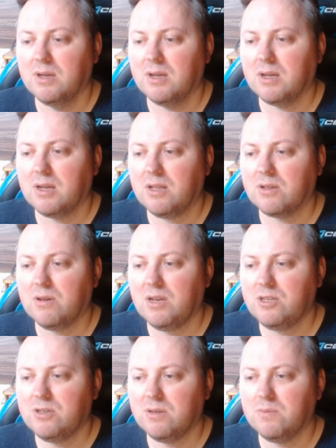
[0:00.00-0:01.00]

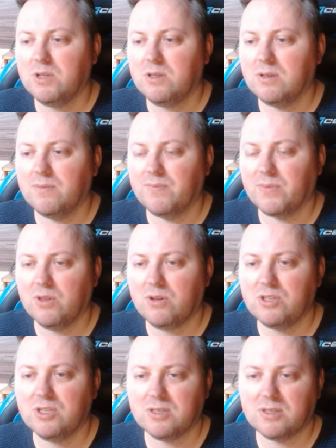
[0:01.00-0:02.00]
calculation a bit,
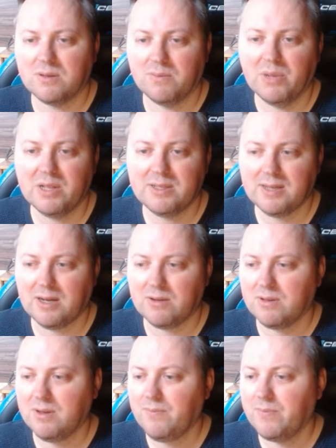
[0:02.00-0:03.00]
not just blitz out,
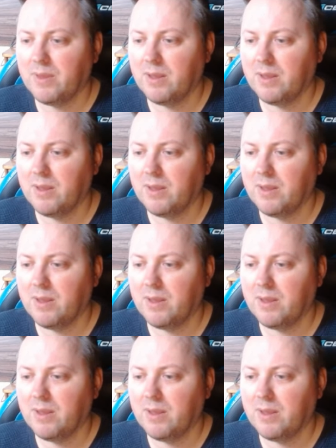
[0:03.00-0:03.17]
yeah.